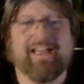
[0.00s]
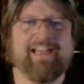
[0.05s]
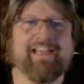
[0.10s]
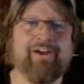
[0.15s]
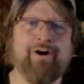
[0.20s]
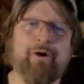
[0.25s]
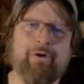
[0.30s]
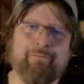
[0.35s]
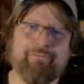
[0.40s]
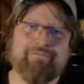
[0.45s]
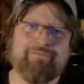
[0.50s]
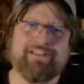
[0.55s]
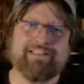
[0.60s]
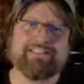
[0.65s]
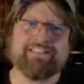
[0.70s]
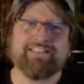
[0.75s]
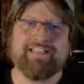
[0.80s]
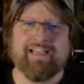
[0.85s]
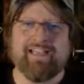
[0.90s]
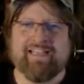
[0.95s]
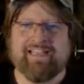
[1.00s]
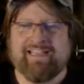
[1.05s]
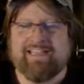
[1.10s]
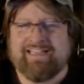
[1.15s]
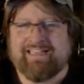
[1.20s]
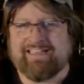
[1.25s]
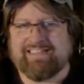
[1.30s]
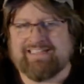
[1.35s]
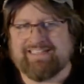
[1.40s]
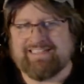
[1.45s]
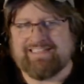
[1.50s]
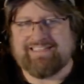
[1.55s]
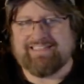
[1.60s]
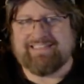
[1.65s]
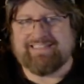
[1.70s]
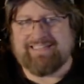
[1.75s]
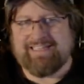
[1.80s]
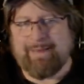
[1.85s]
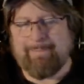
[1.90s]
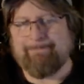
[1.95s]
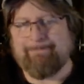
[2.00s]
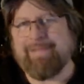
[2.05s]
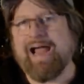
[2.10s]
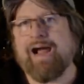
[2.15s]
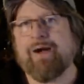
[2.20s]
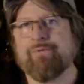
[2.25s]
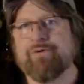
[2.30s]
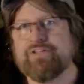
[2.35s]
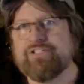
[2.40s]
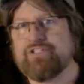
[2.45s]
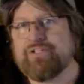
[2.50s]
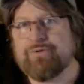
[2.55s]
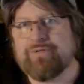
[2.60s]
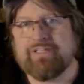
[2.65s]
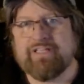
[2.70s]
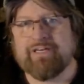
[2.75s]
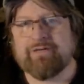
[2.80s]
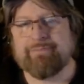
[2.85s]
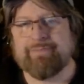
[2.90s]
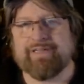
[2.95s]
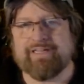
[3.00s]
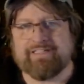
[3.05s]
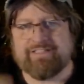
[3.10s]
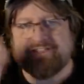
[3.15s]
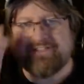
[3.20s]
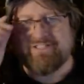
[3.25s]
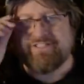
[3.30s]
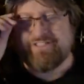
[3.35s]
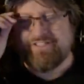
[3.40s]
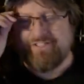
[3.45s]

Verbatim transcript: I hope this uh, empowers you a little bit to